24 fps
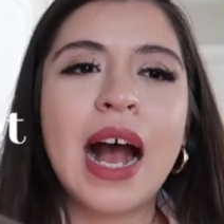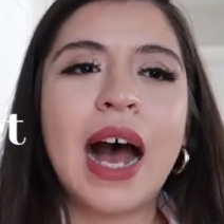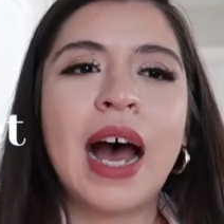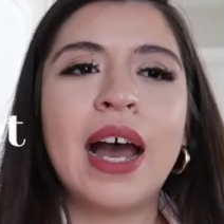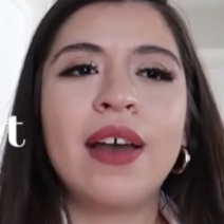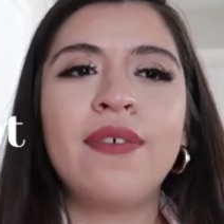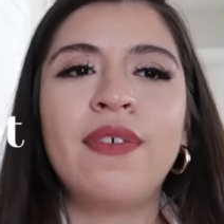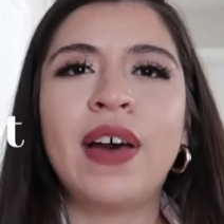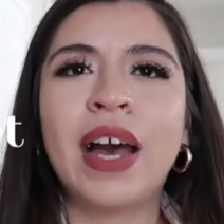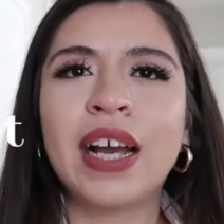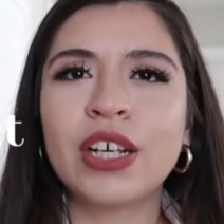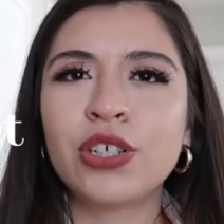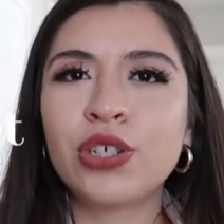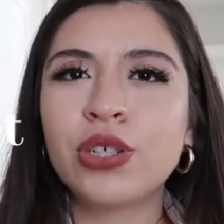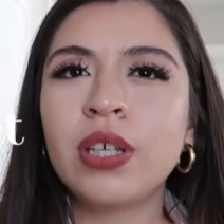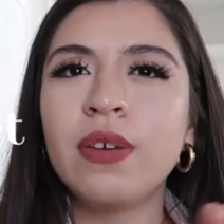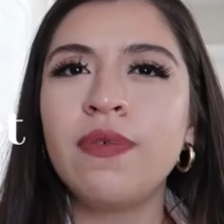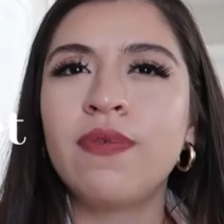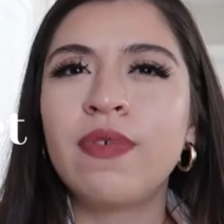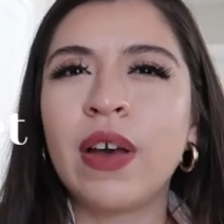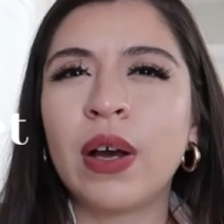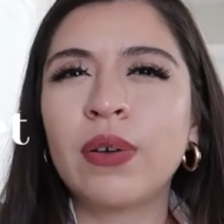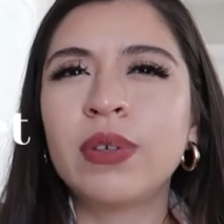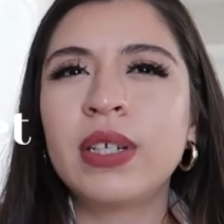I've
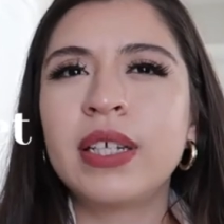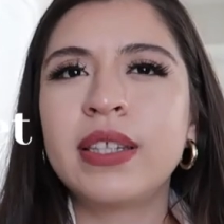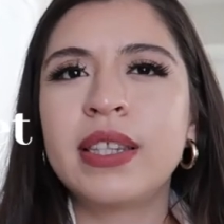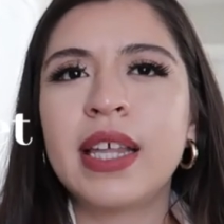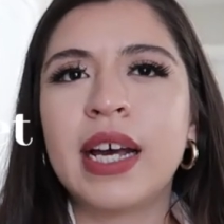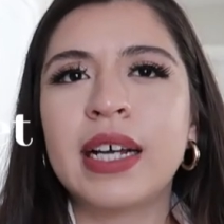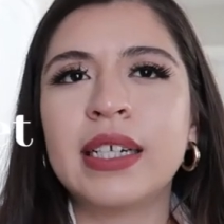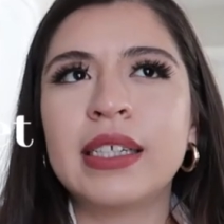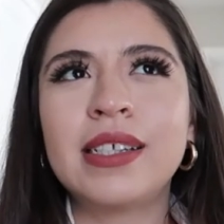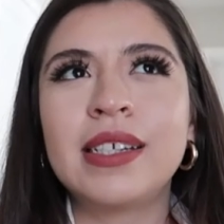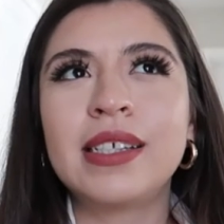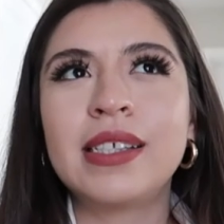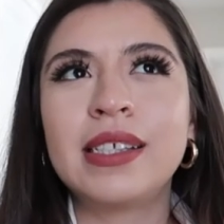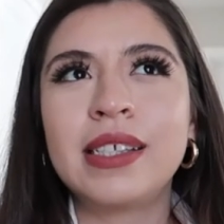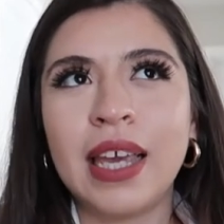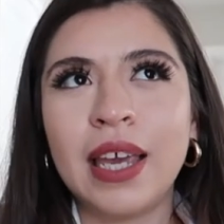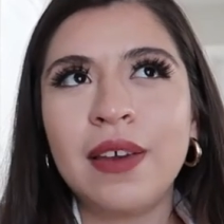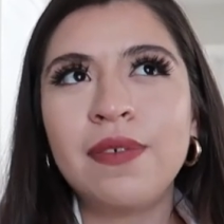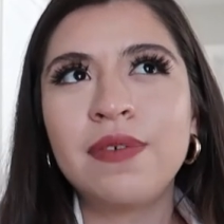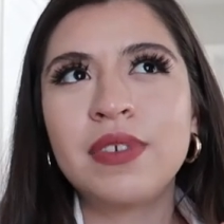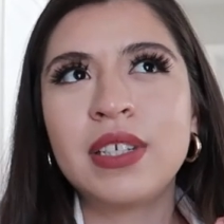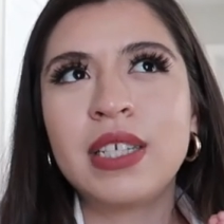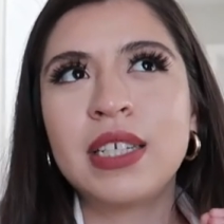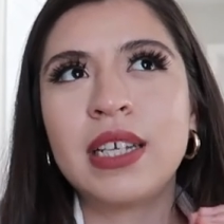actually found it that to
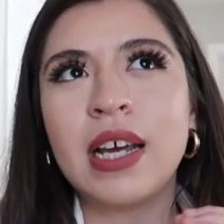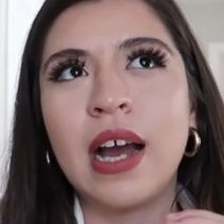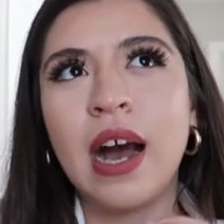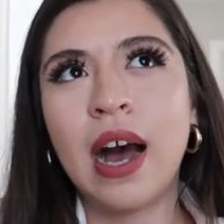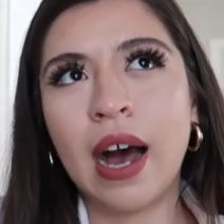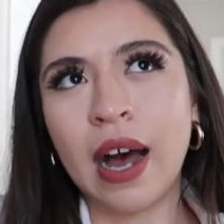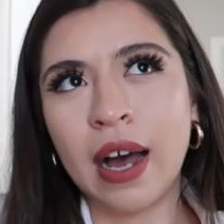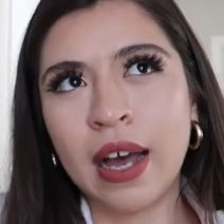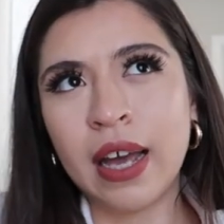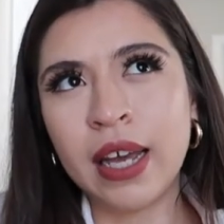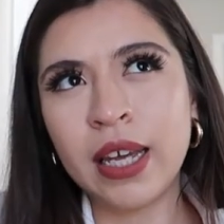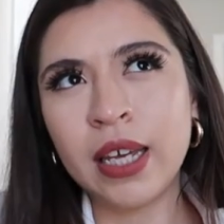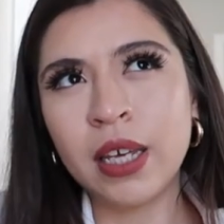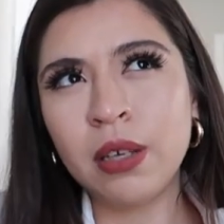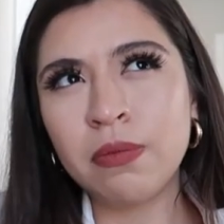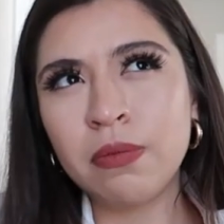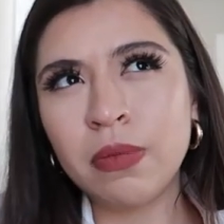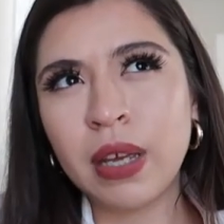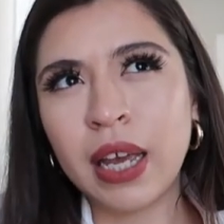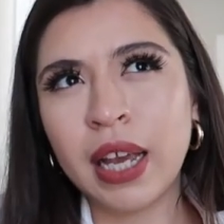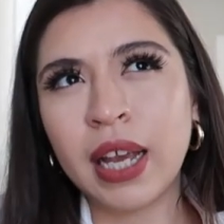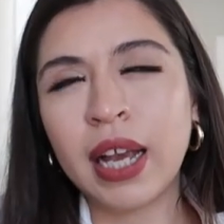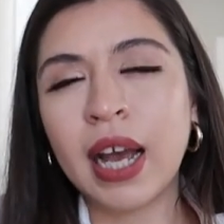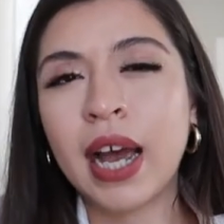save
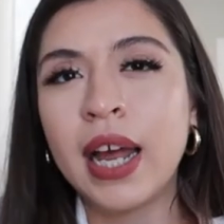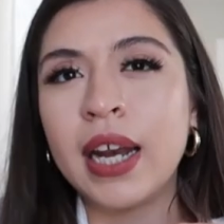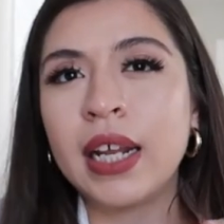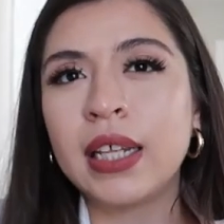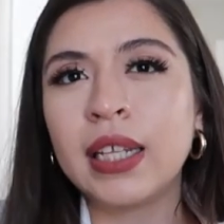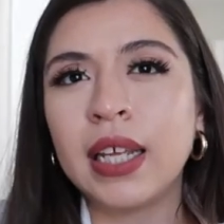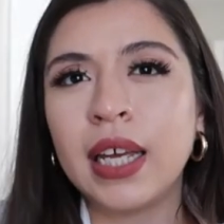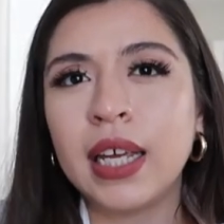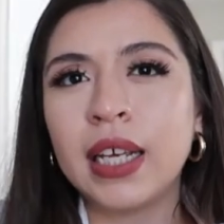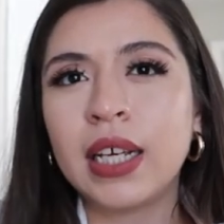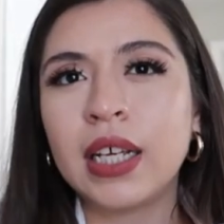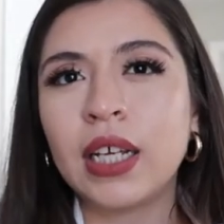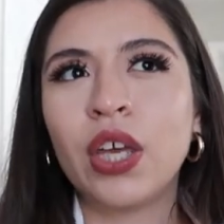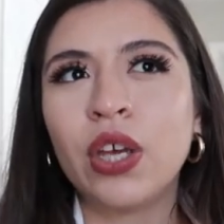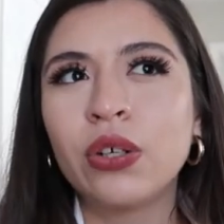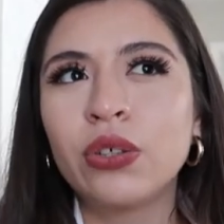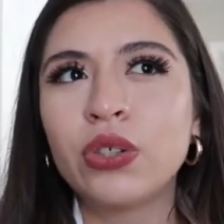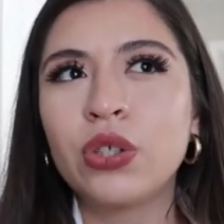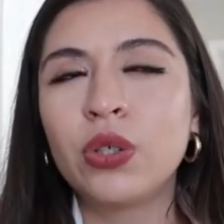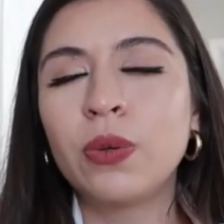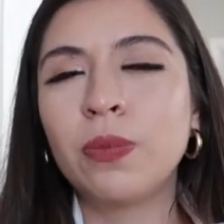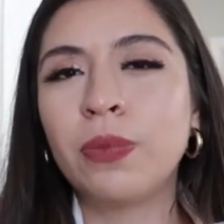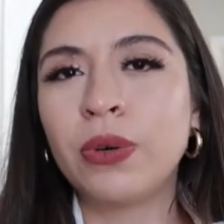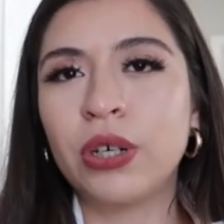time and kind of like
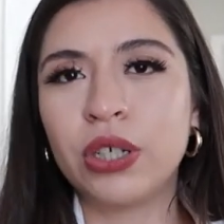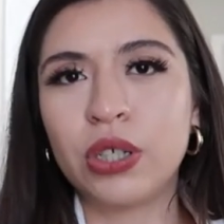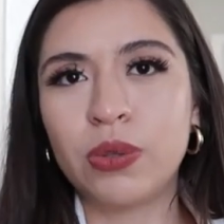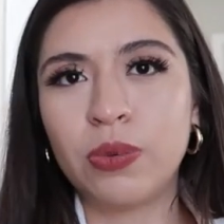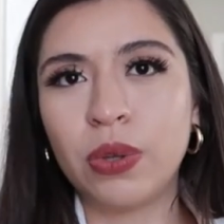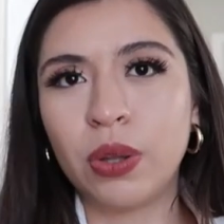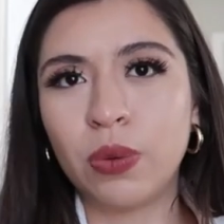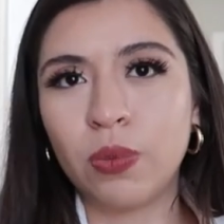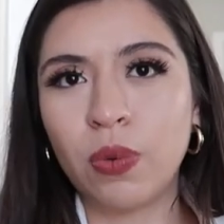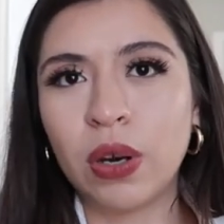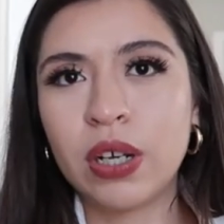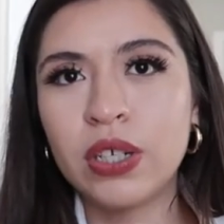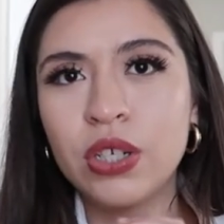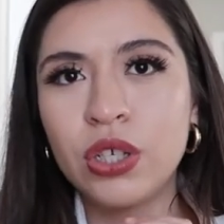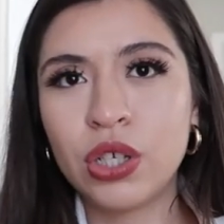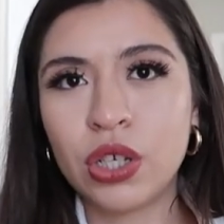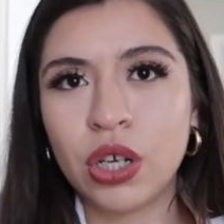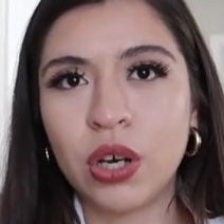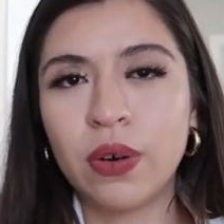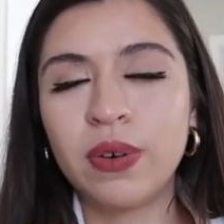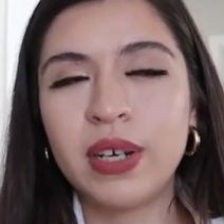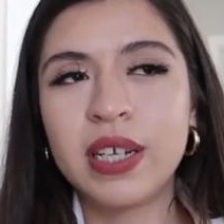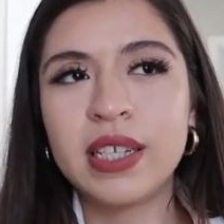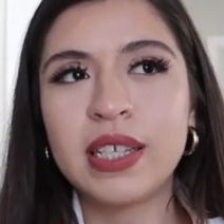kill two birds with one
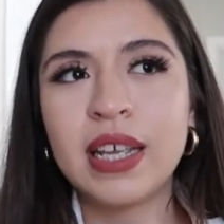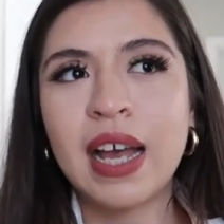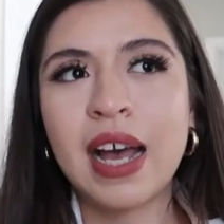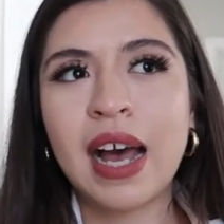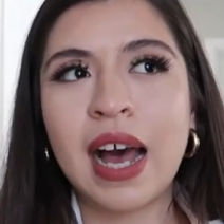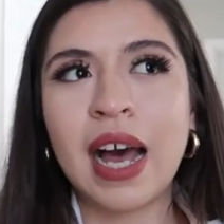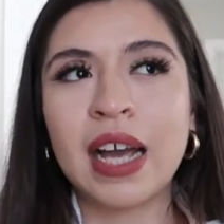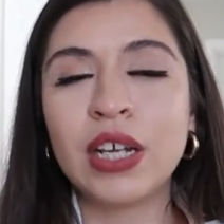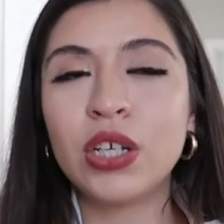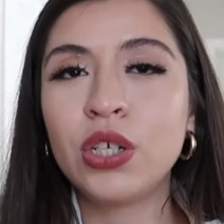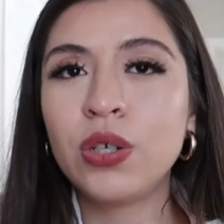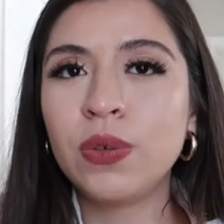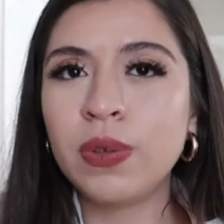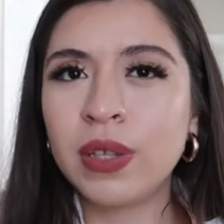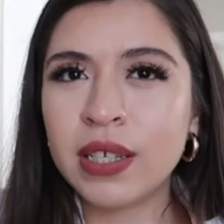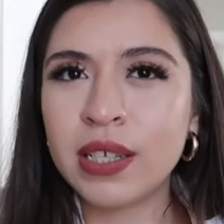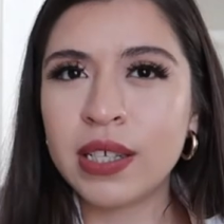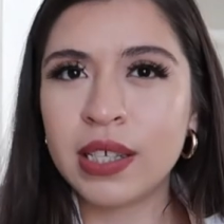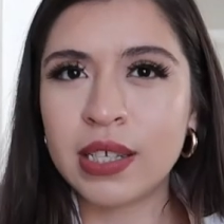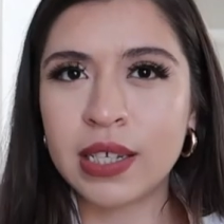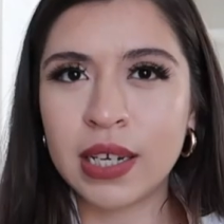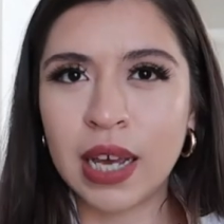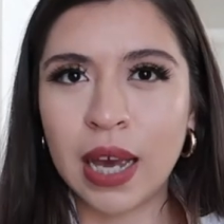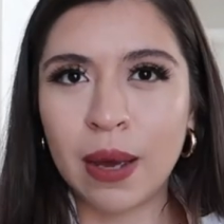stone is I do
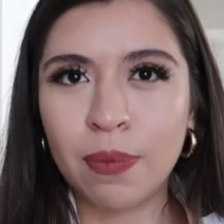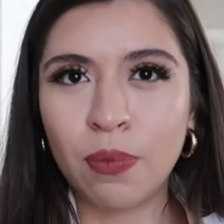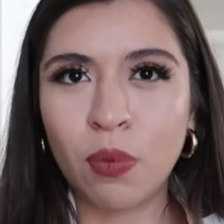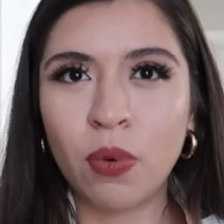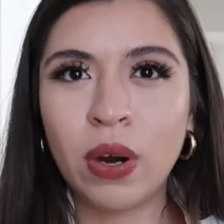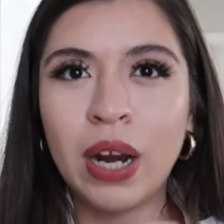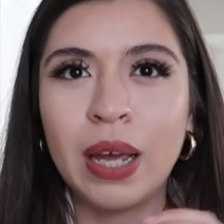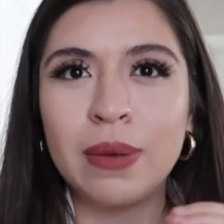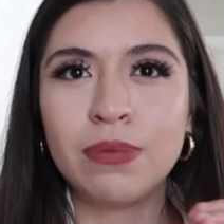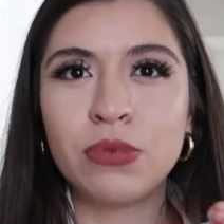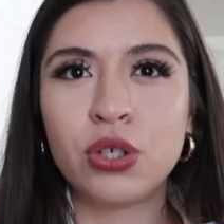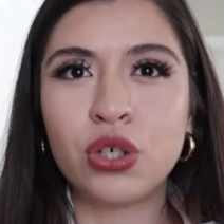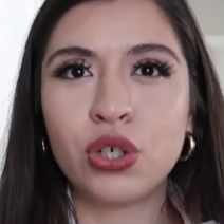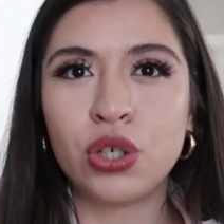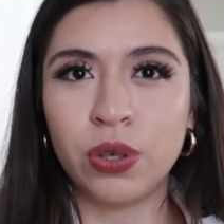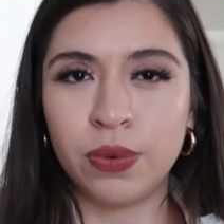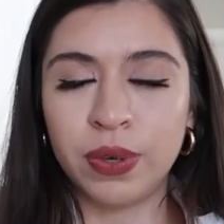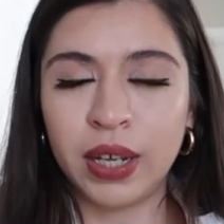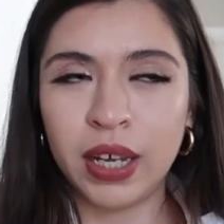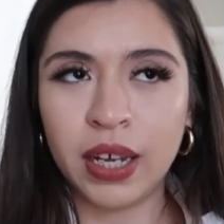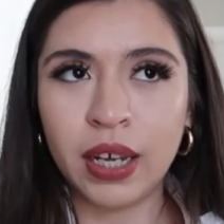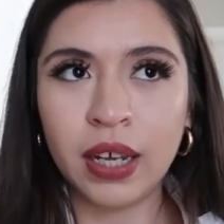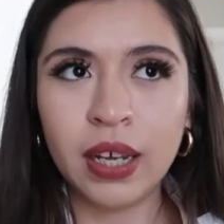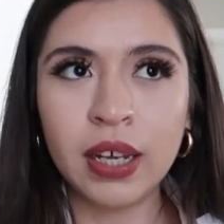this step when I'm
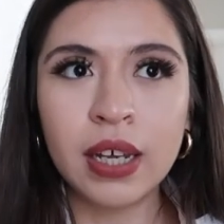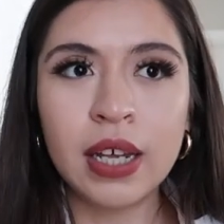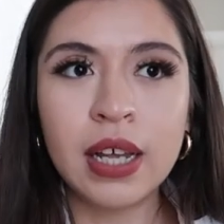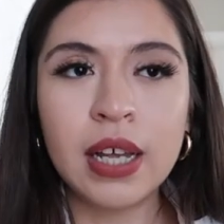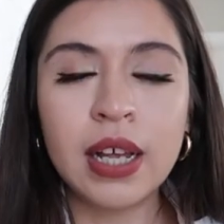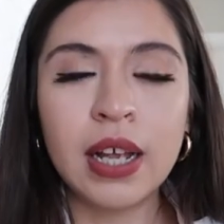shooting.